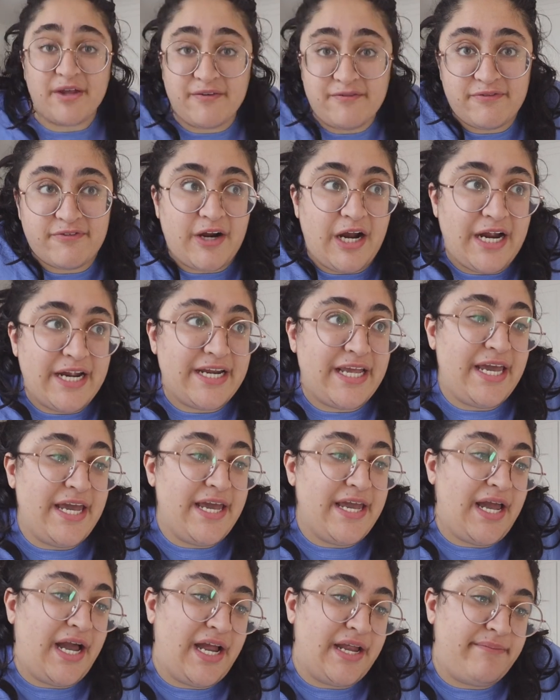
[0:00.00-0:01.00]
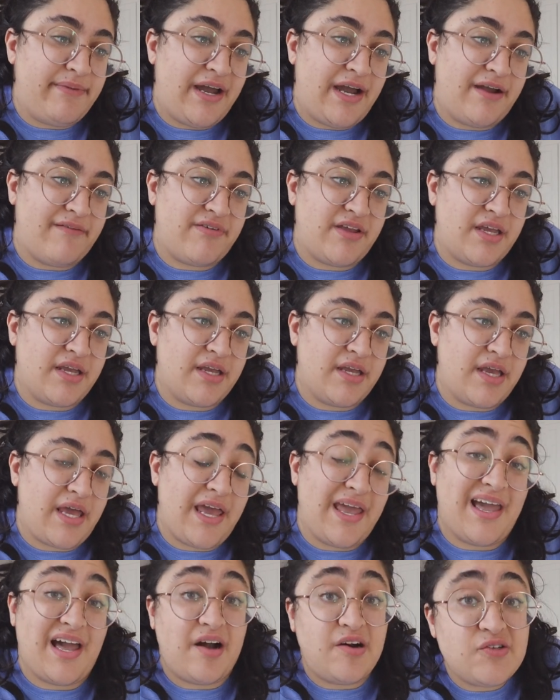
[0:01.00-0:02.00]
on Friday I am
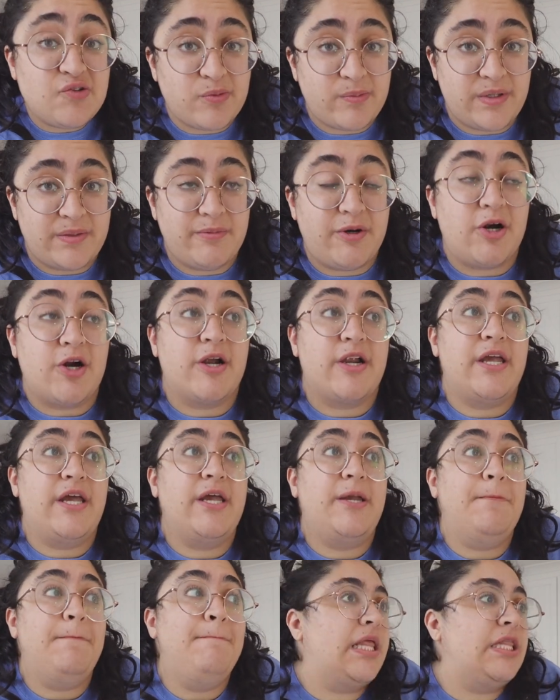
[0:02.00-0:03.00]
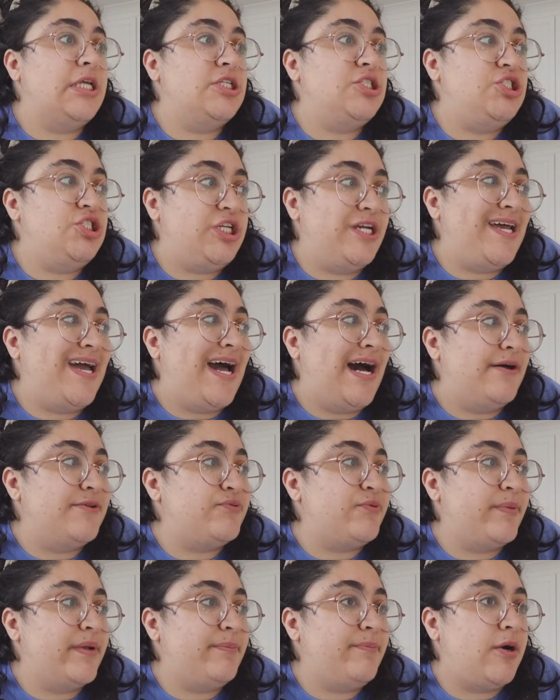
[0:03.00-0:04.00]
having a housewarming party. Like a legit
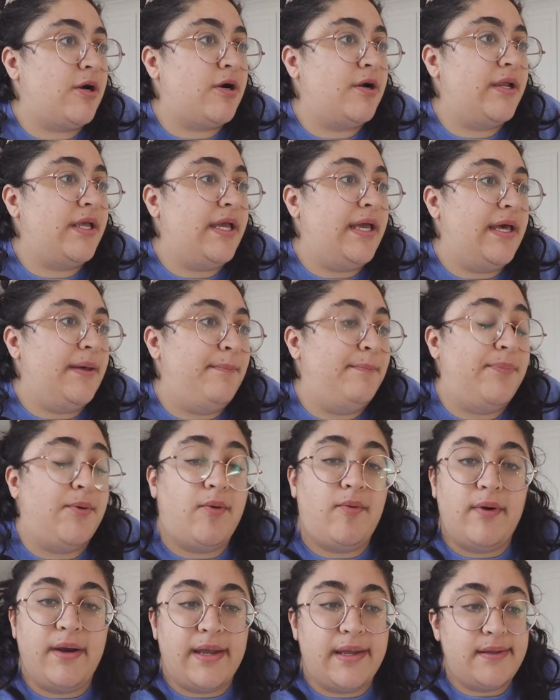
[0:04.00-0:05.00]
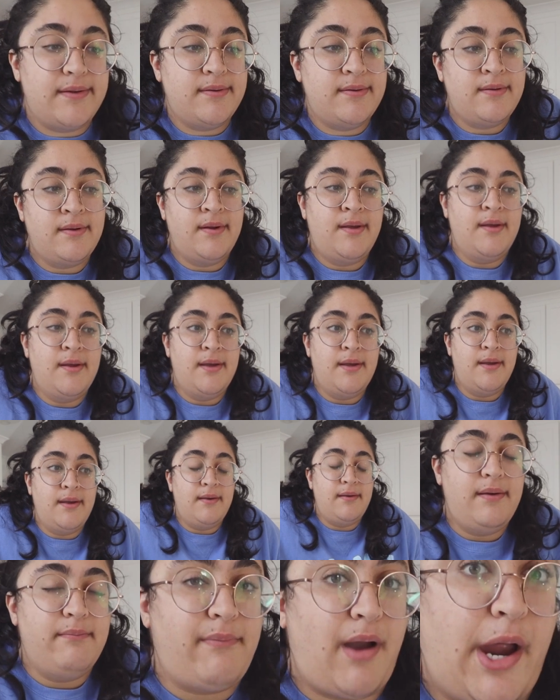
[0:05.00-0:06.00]
housewarming party, and boy,
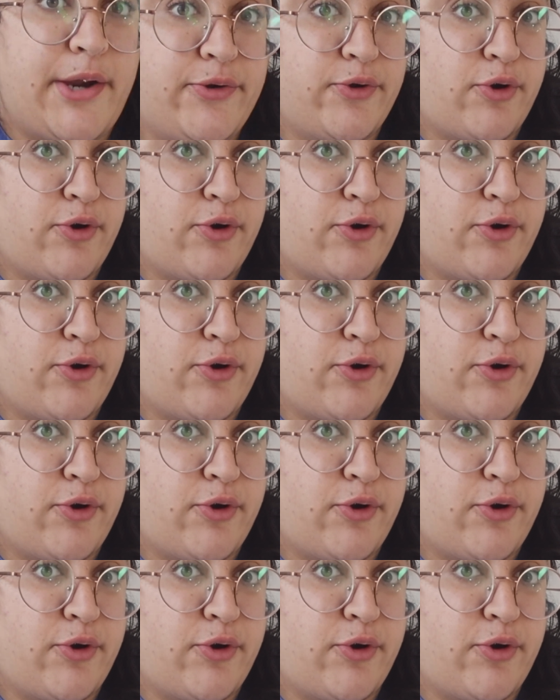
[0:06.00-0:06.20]
am I